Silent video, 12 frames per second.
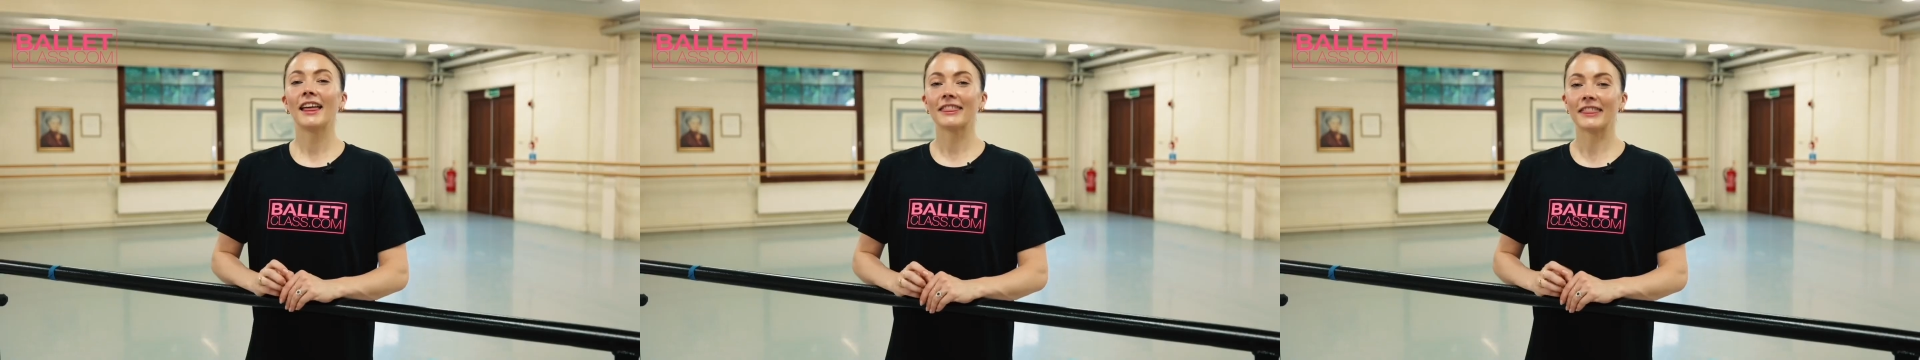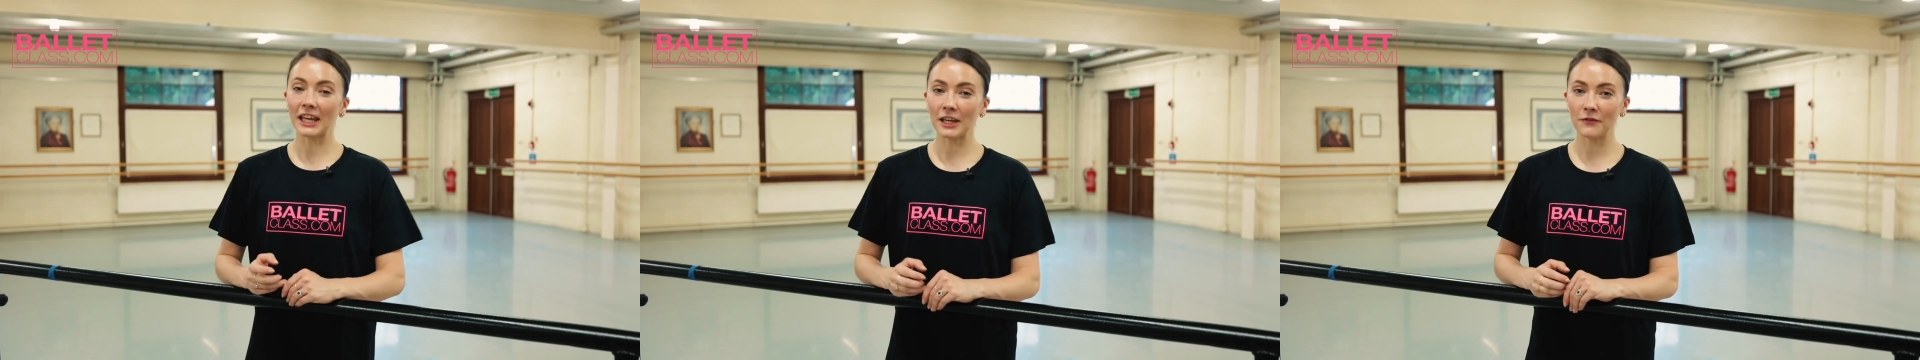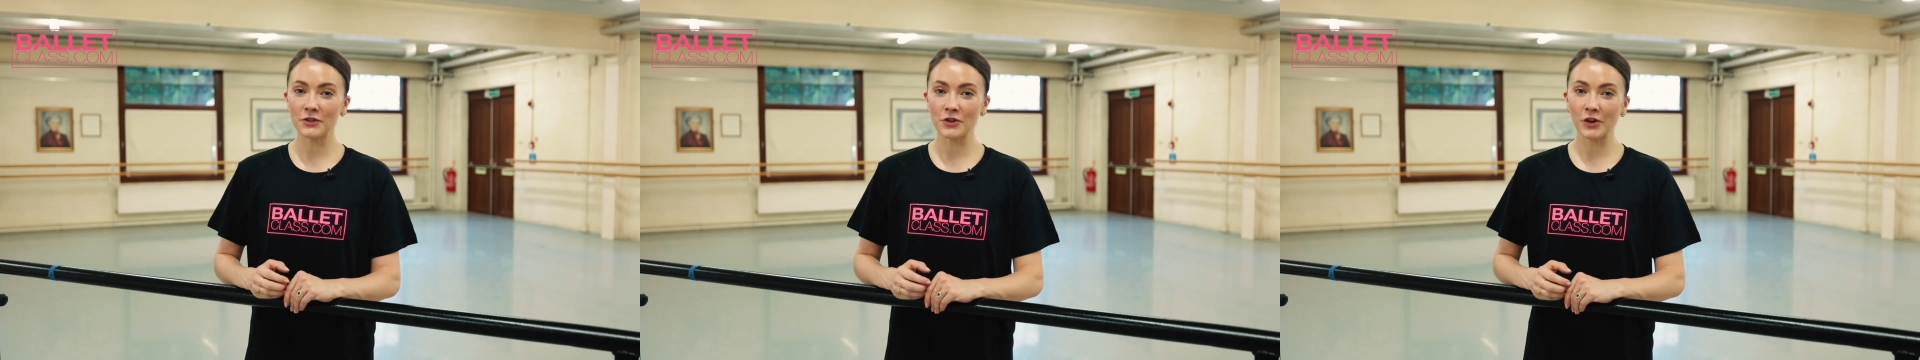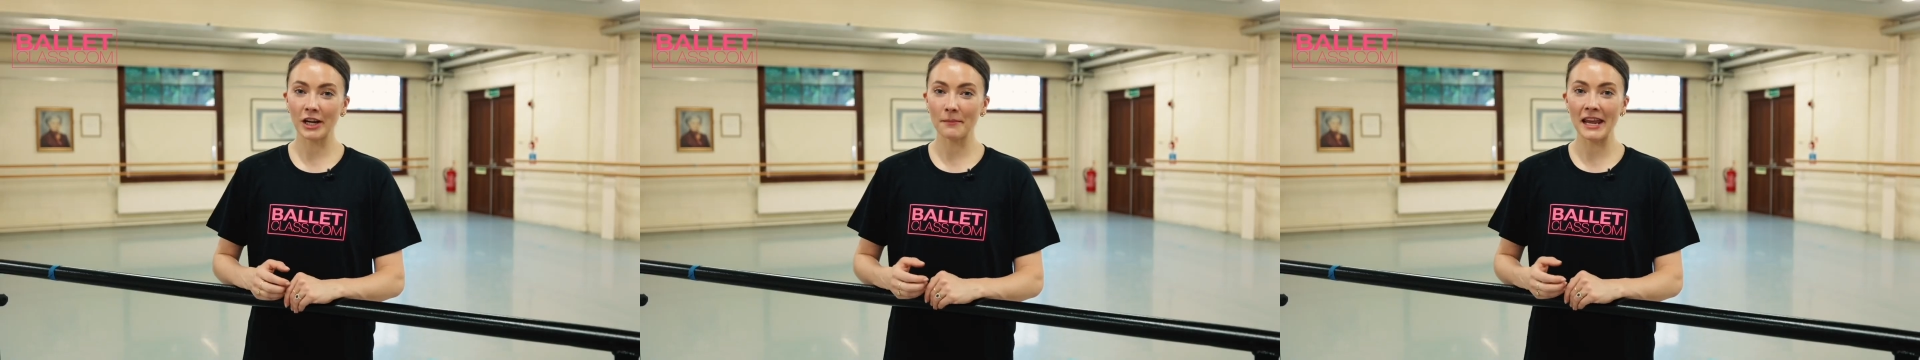Thank you for
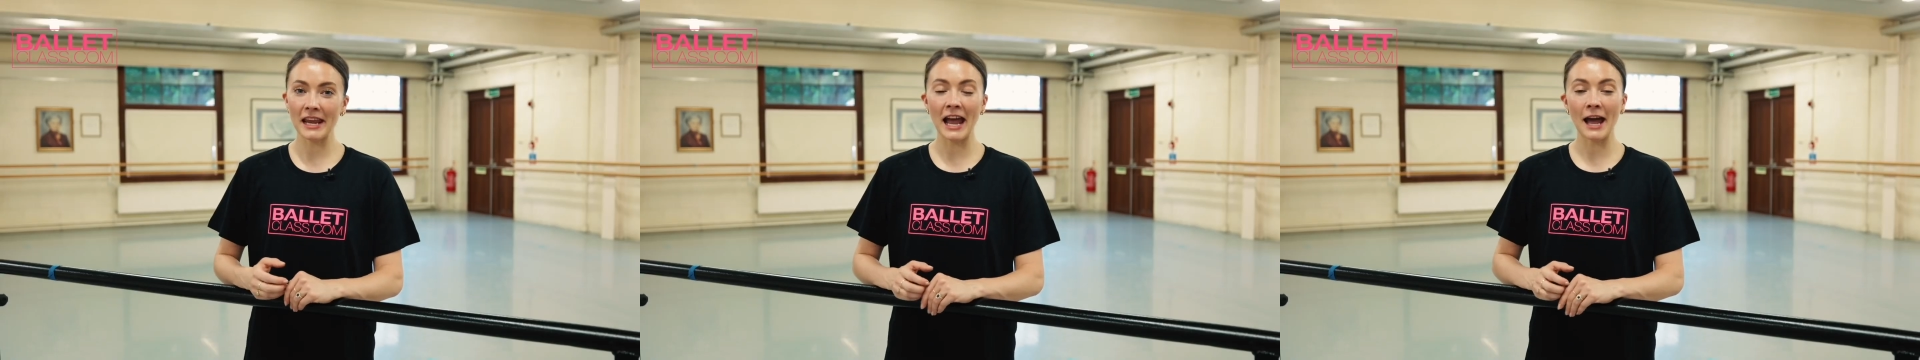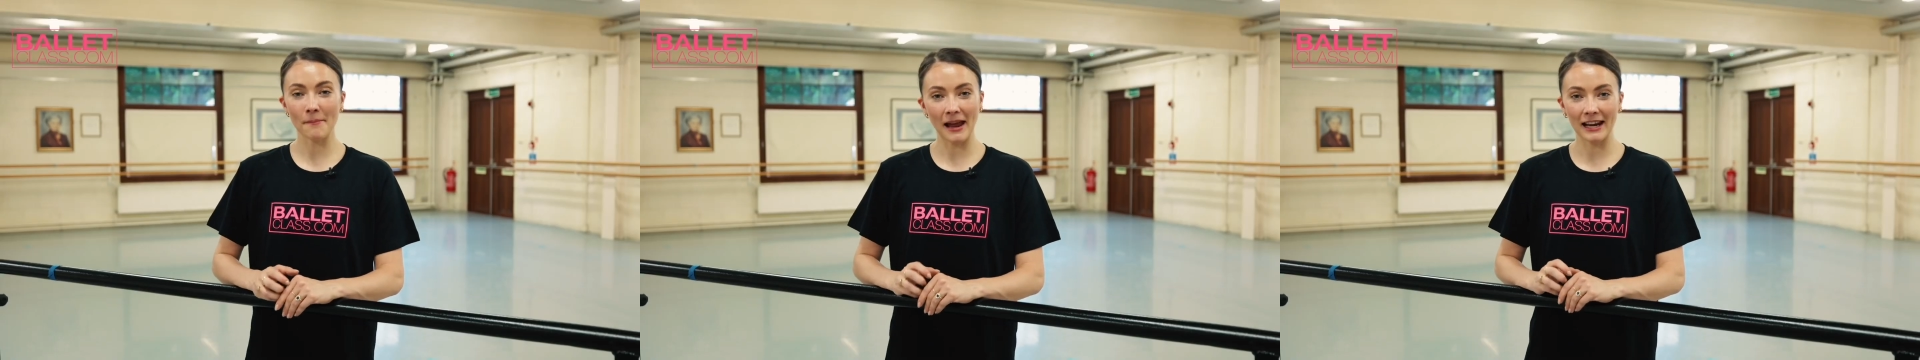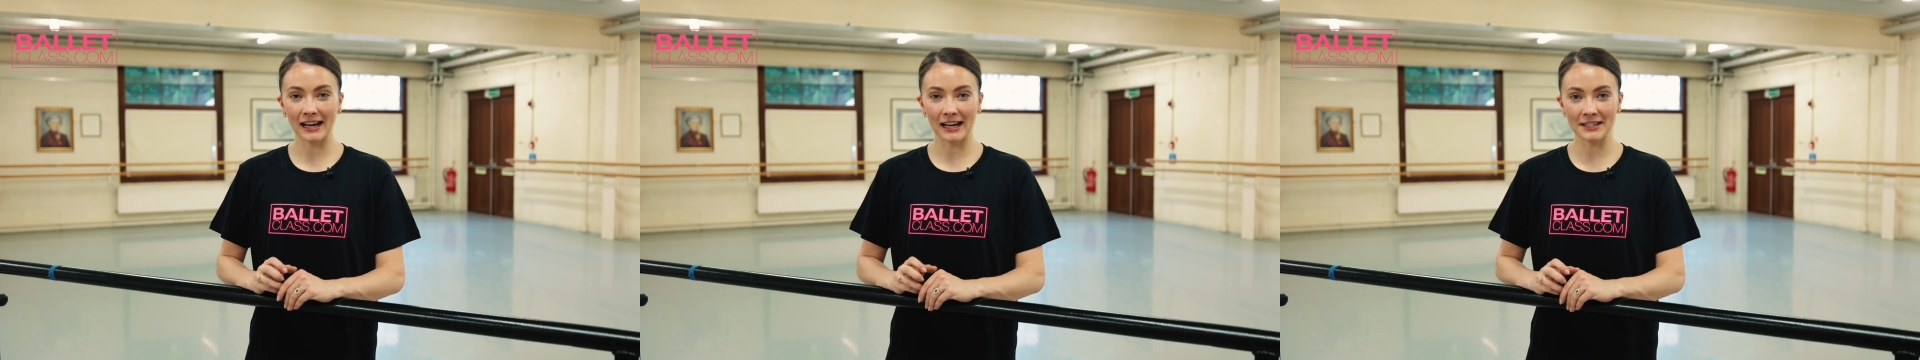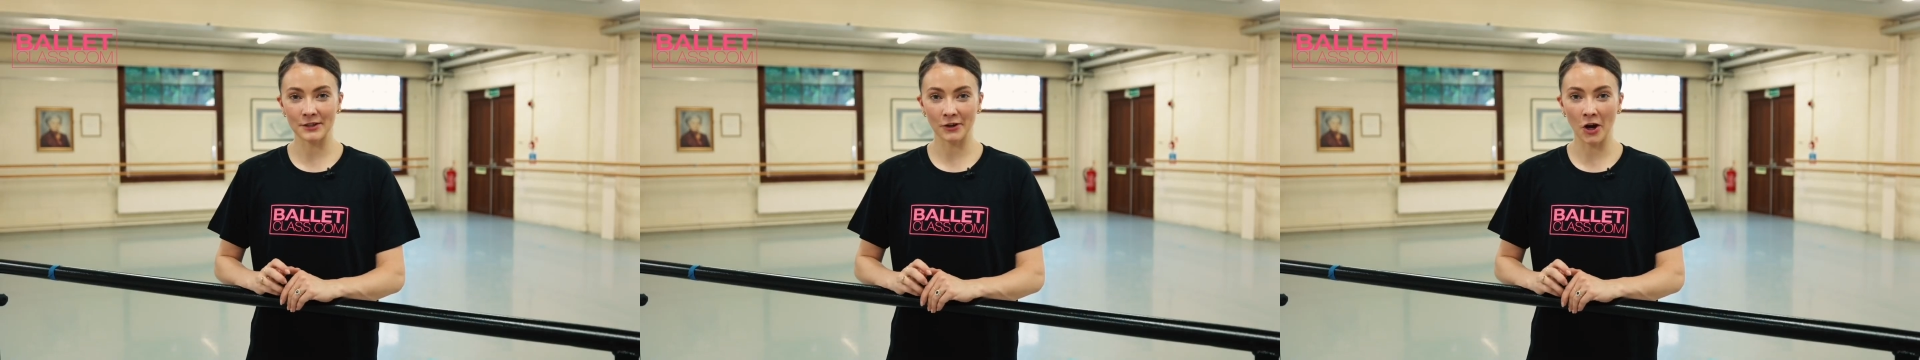joining me at
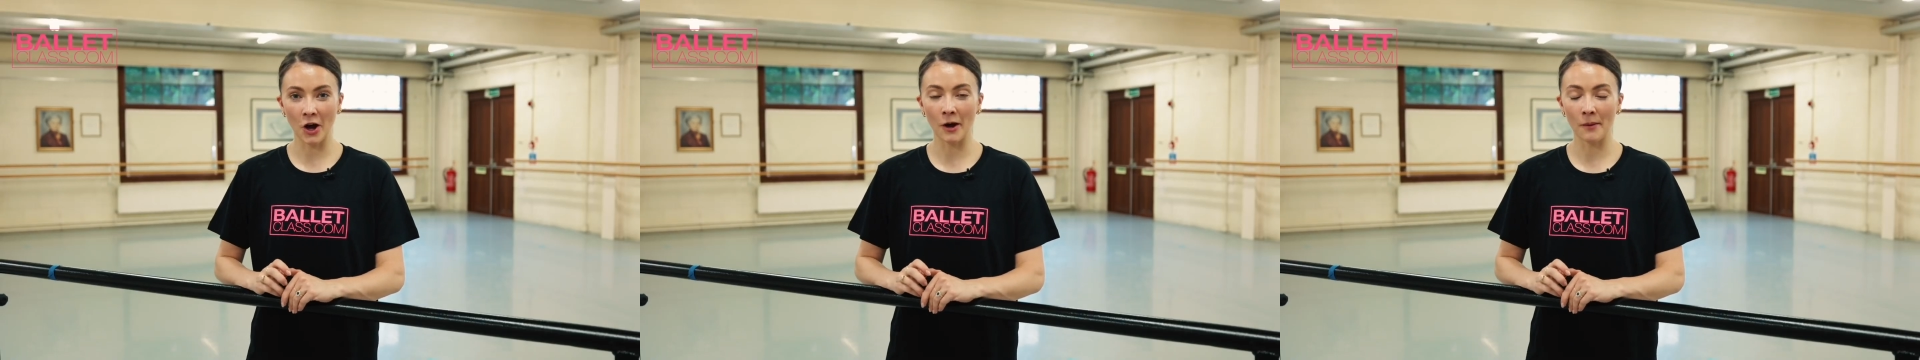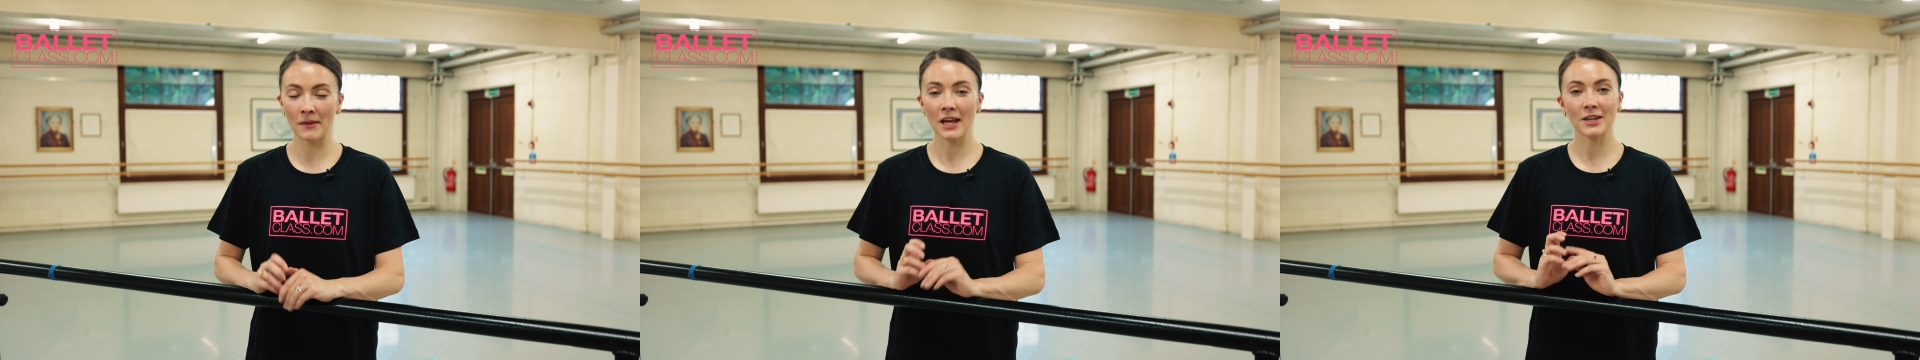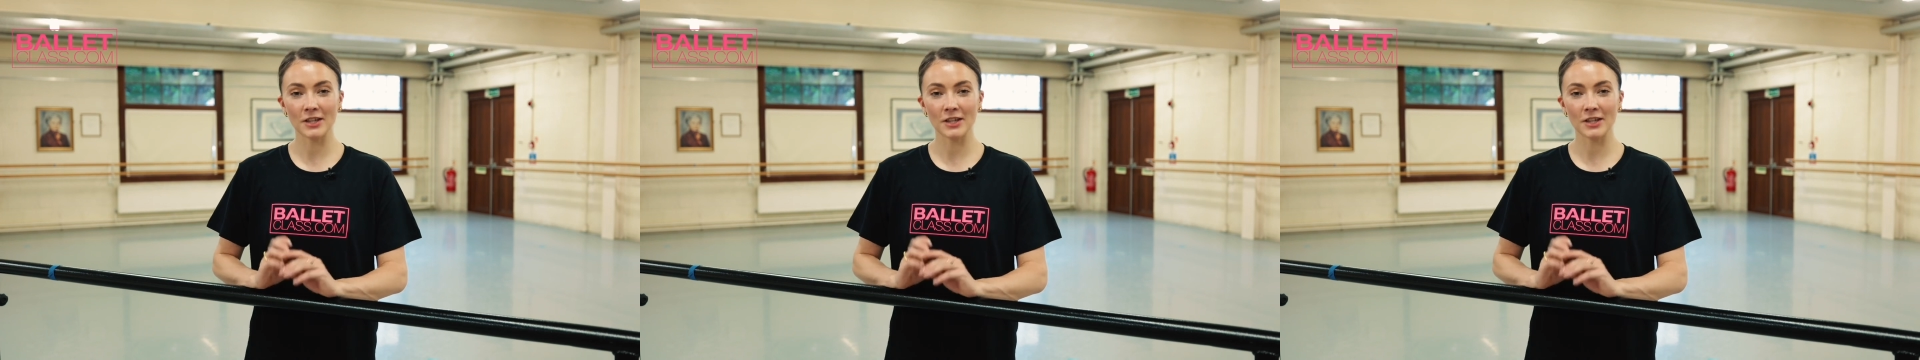balletclass.com.